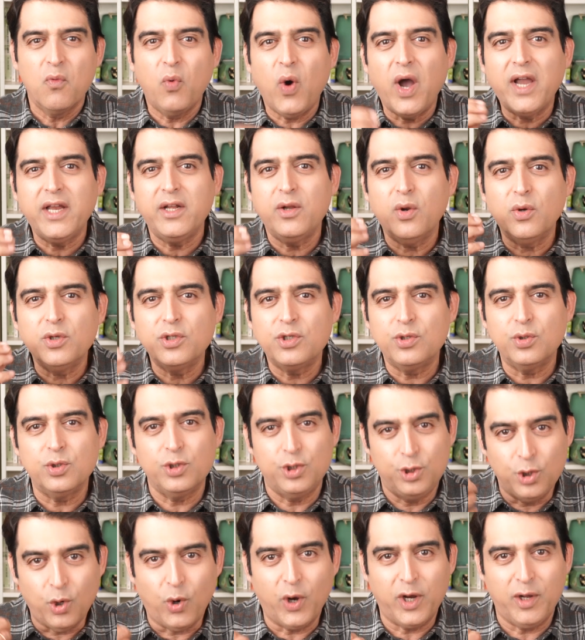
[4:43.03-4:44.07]
Why don't
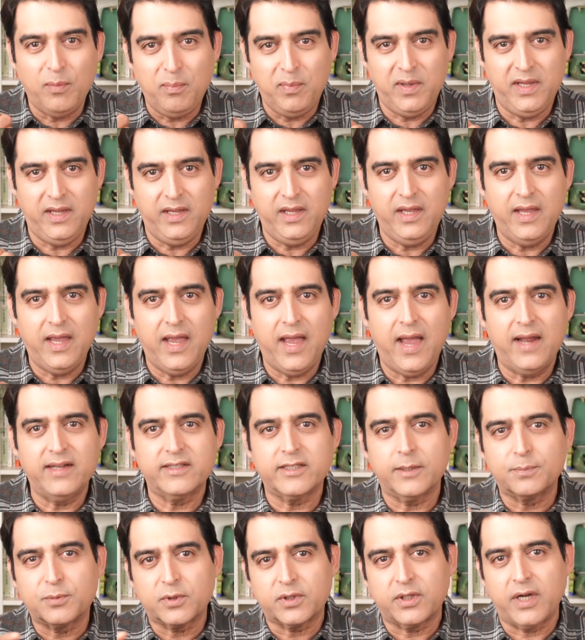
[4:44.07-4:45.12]
you join me and
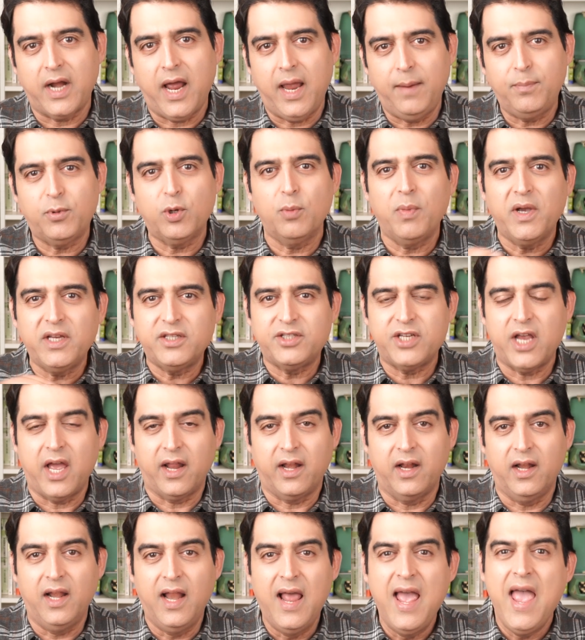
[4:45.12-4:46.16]
subscribe to my
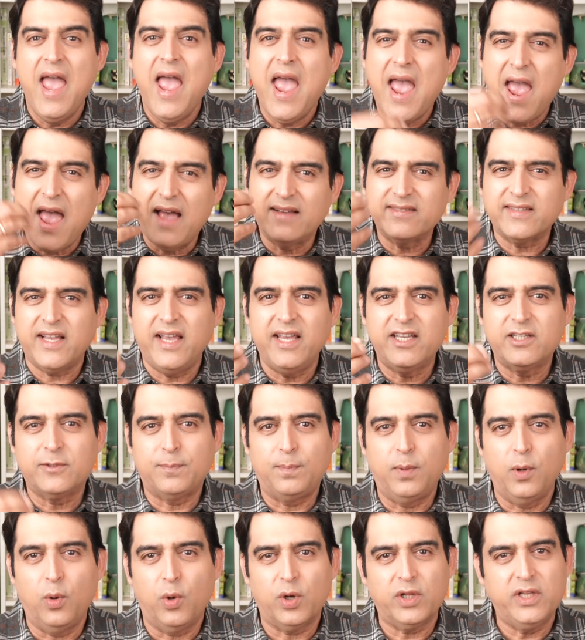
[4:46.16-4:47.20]
channel as I
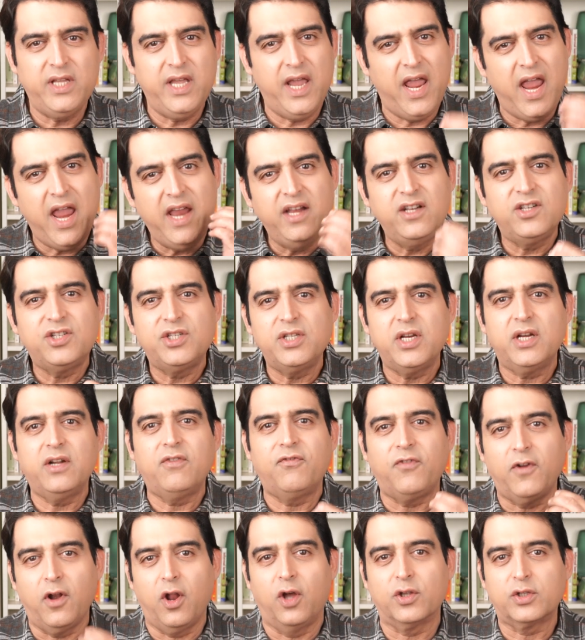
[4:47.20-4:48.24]
explore the ancient
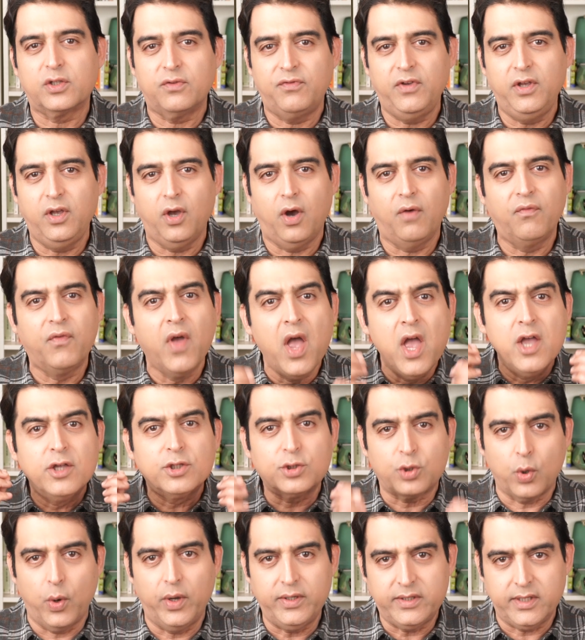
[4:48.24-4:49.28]
philosophy of
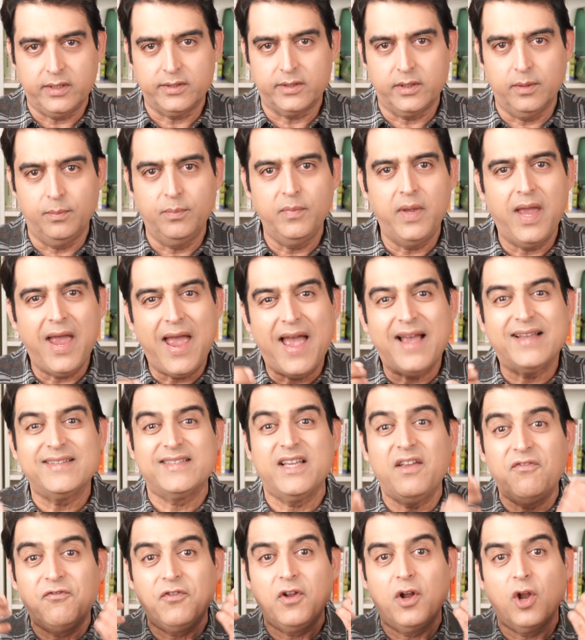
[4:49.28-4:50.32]
Stoicism as
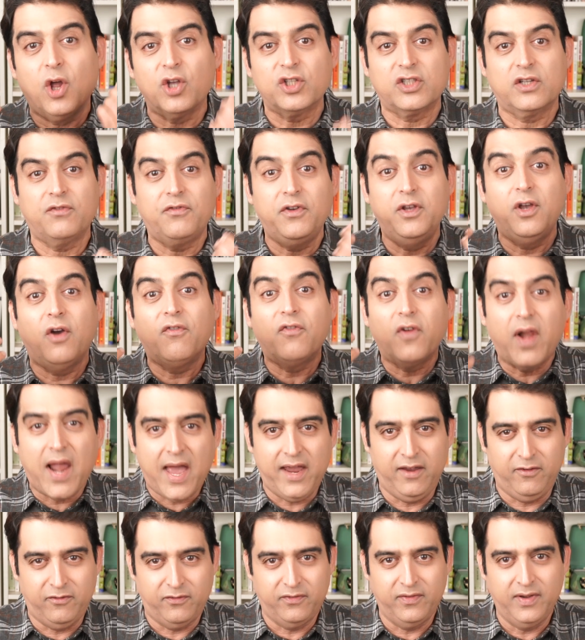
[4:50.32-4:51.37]
a philosophy of
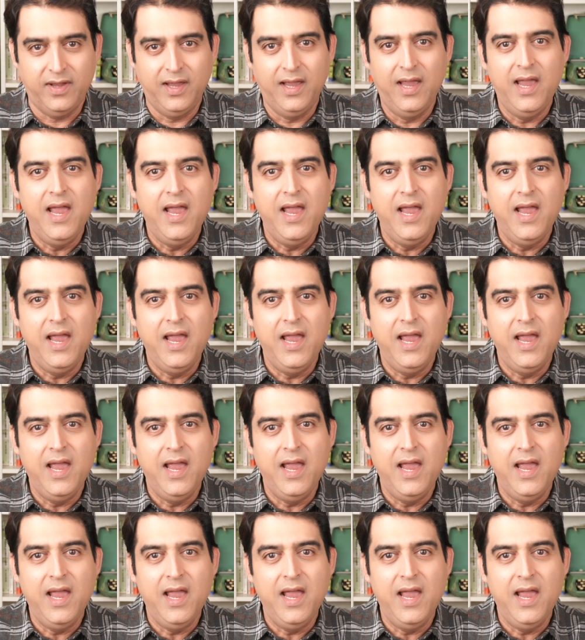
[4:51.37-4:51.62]
life?